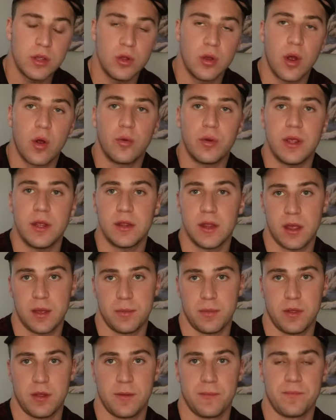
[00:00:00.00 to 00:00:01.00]
you don't need
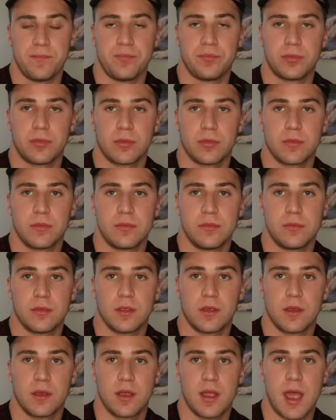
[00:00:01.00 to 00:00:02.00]
them.
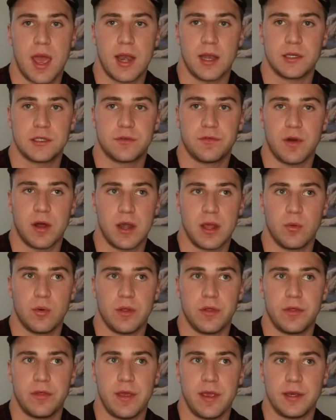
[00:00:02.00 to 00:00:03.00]
And it's funny
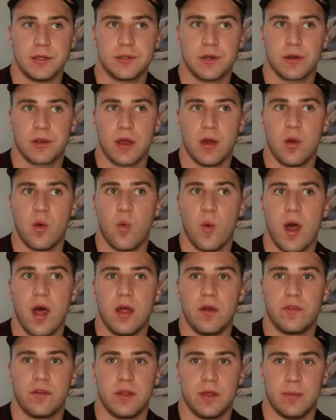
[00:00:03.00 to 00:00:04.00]
when things are going
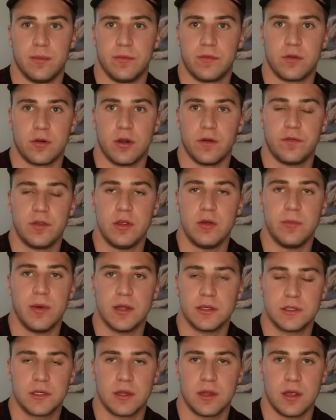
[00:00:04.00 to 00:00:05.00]
well for them for a few
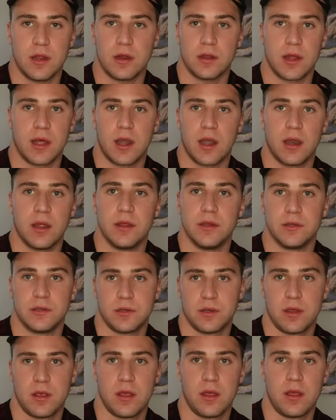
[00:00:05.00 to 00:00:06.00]
months of the year that it
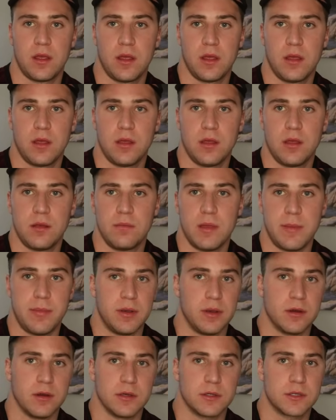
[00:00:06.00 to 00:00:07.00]
is.
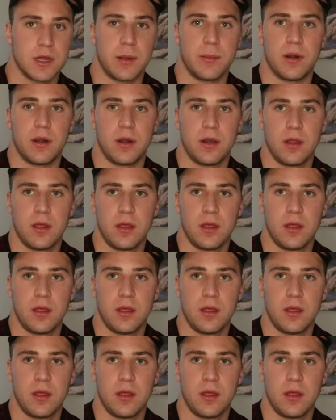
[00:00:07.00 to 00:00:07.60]
Maybe during summer.